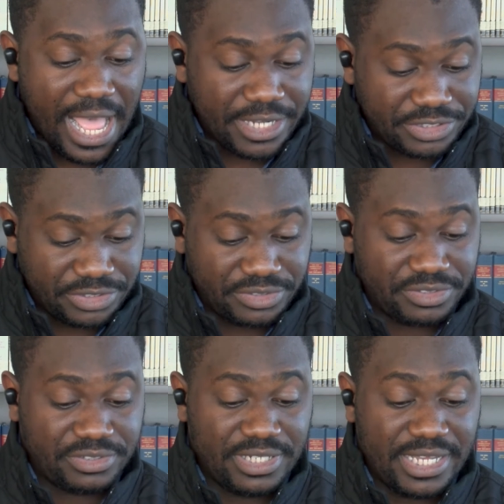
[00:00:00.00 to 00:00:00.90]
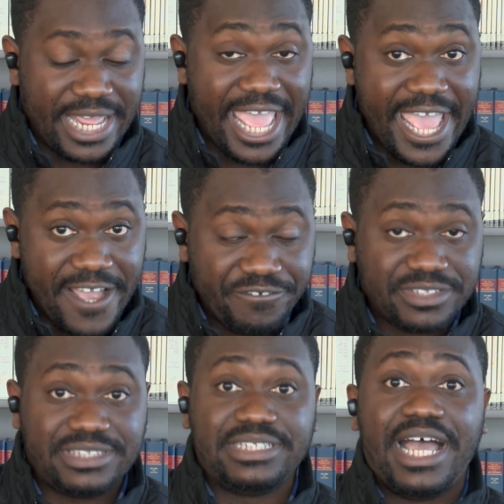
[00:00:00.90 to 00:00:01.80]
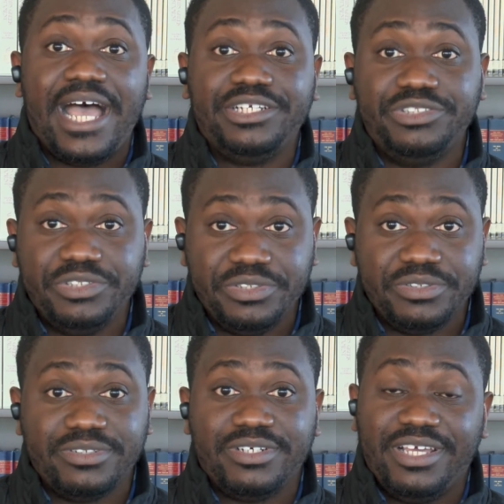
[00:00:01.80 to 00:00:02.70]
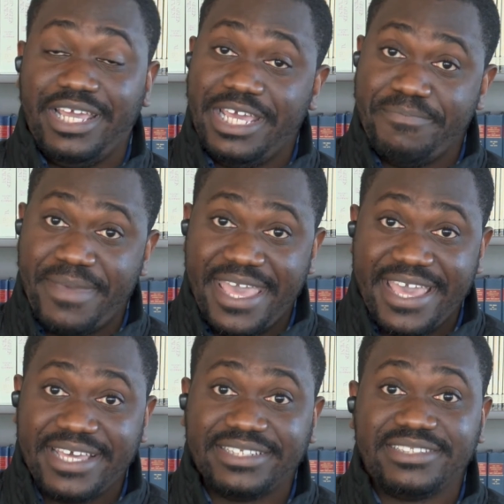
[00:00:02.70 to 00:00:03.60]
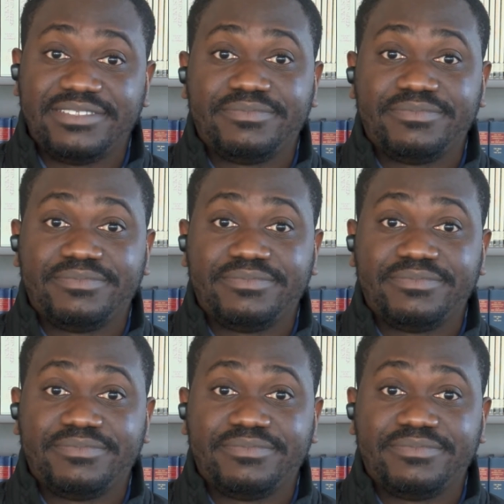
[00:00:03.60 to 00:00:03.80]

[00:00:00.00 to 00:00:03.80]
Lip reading: actions, and everything I do. Amen.